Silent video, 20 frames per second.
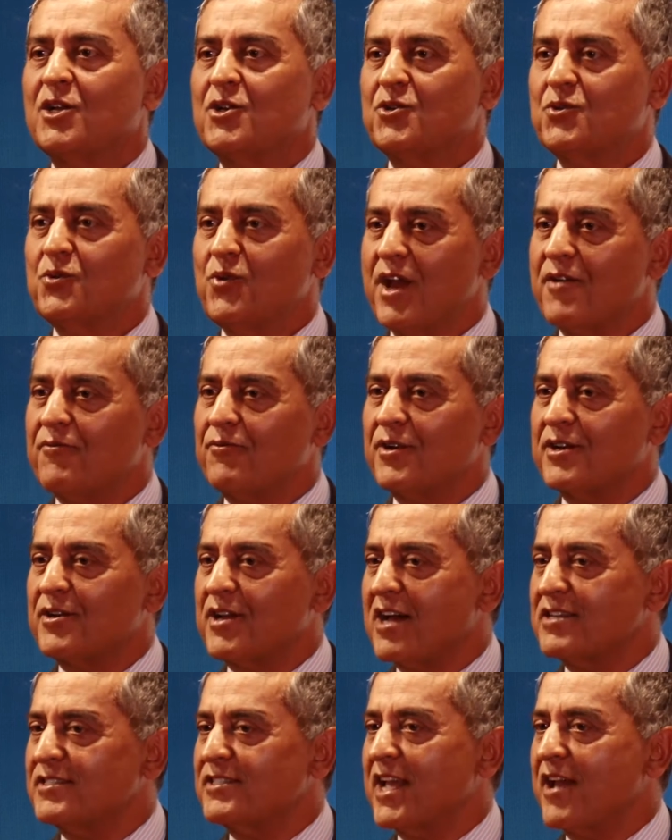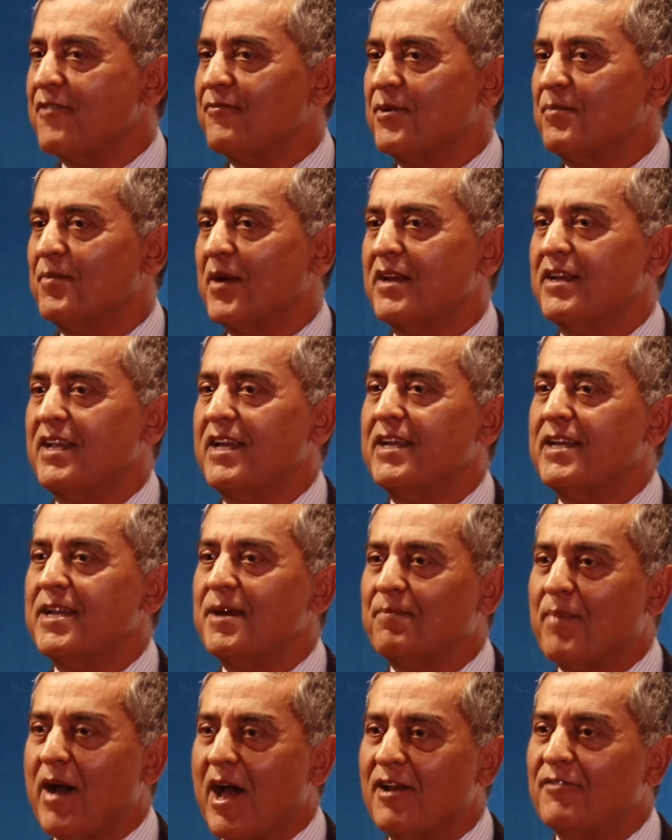Does everybody in
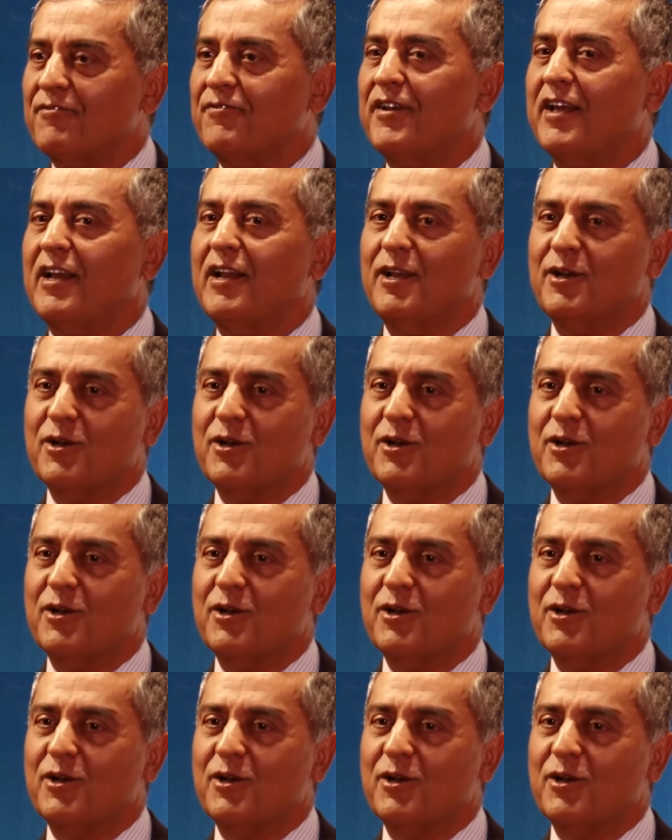Nepal feel